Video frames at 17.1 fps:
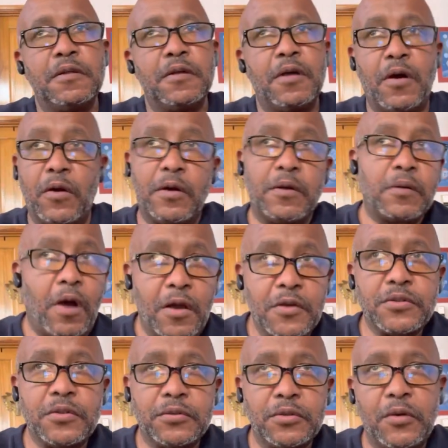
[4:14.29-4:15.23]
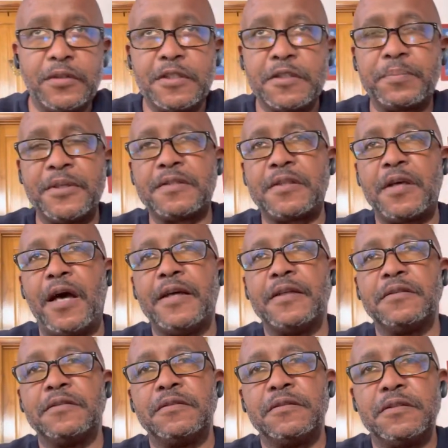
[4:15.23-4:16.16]
or also known as
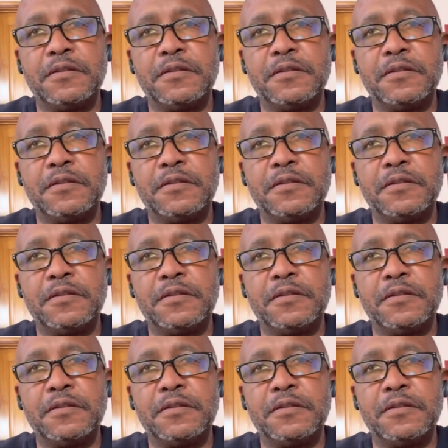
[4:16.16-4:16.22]
Poseidon